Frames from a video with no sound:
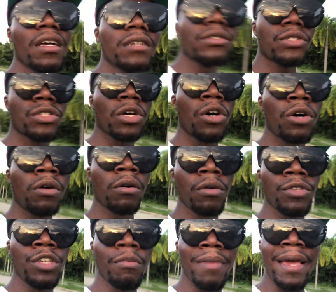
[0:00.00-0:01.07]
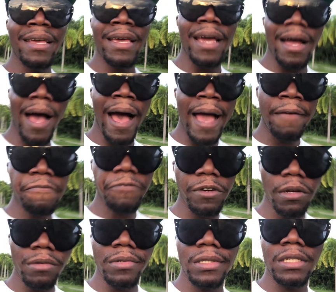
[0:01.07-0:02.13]
So you may get high
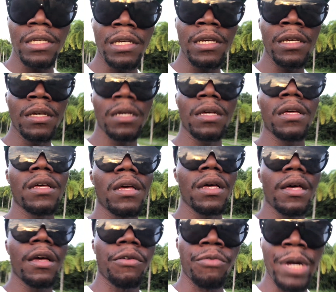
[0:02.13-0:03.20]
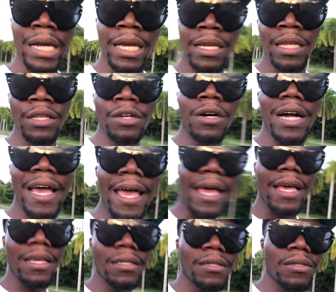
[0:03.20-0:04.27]
frequency ringing in your
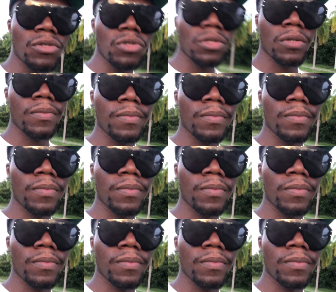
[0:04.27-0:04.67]
ears,